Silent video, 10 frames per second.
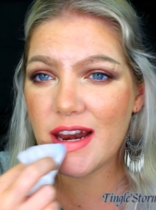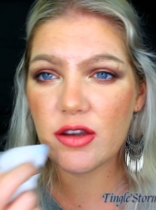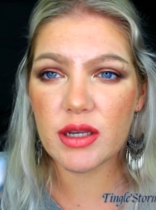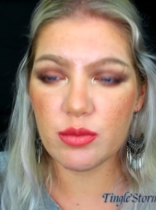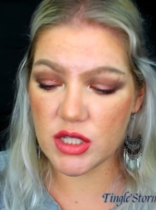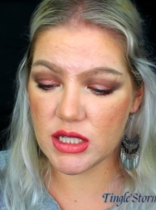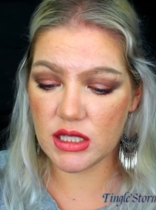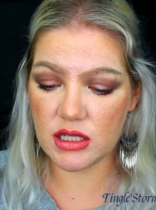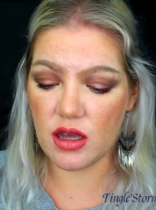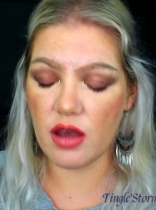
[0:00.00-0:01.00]
Look, I'm
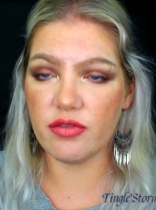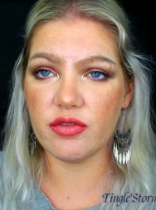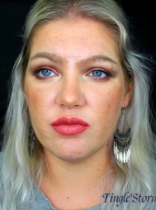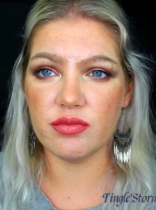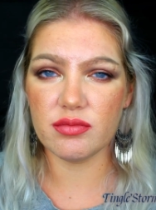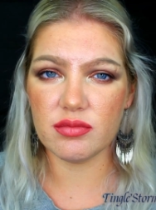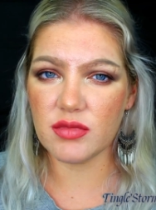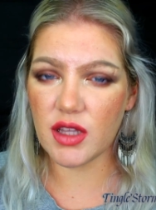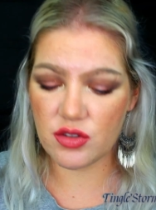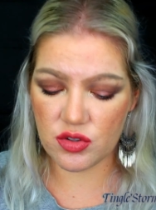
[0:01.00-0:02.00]
taking it off.
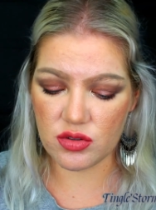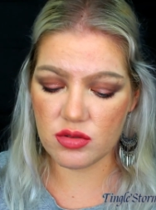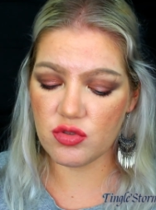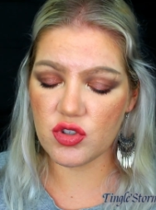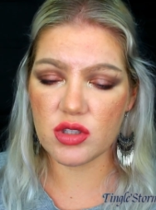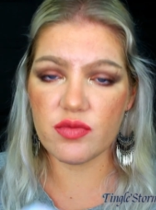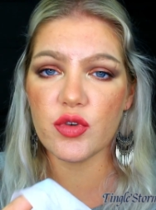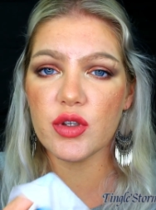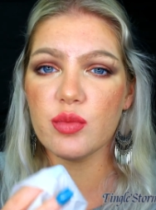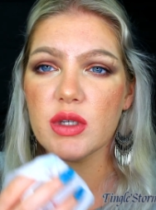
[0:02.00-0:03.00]
That's just
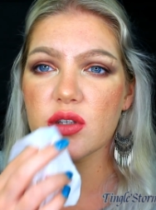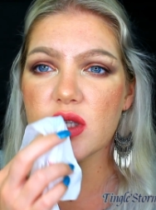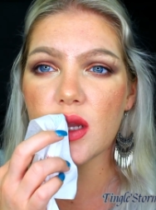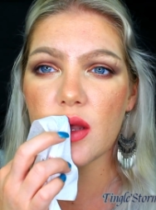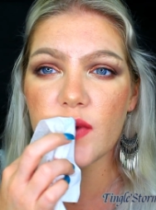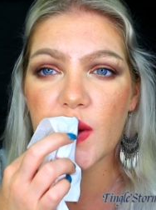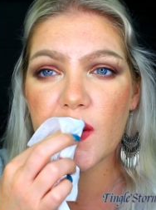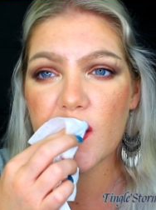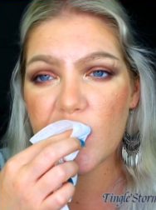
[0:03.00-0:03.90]
for you because I love you.